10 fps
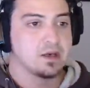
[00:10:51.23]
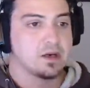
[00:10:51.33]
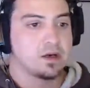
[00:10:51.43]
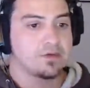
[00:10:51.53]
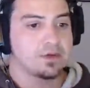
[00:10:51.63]

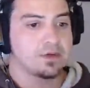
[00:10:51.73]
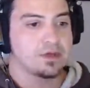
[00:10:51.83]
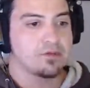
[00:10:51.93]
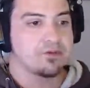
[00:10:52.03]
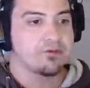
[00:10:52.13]
I've got the
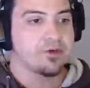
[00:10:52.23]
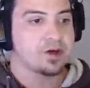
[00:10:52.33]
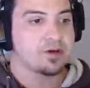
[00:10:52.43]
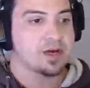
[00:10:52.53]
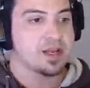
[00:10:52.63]

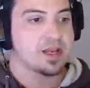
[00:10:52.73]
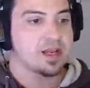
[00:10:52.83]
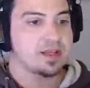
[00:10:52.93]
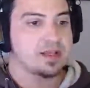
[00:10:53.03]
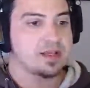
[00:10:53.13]
refinery
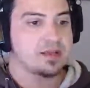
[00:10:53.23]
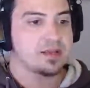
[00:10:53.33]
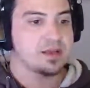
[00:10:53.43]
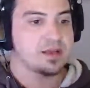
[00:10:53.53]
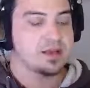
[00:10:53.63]
and then
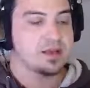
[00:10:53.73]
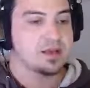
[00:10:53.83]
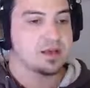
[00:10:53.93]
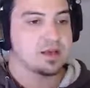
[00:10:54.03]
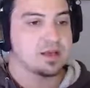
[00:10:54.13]
the
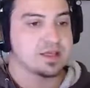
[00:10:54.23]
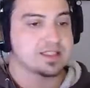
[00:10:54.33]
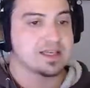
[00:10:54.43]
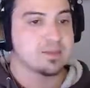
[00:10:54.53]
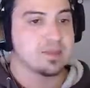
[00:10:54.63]

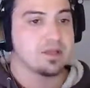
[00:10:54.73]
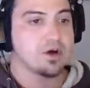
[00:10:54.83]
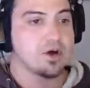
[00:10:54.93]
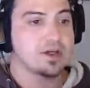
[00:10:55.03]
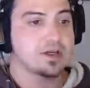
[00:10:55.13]
assembler
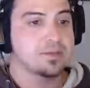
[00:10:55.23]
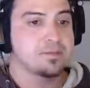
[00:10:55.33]
behind it.